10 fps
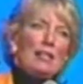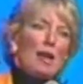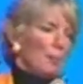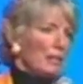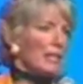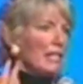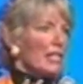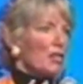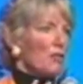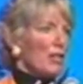completely
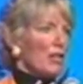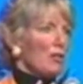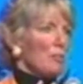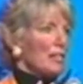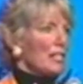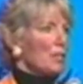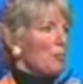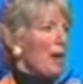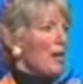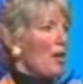disfigured. But
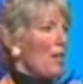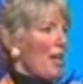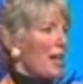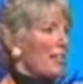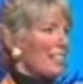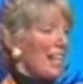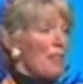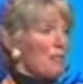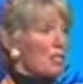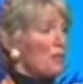despite all that, his
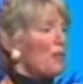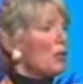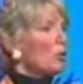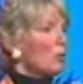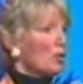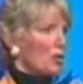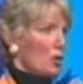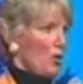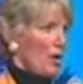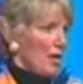life is filled with
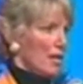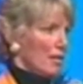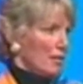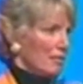joy.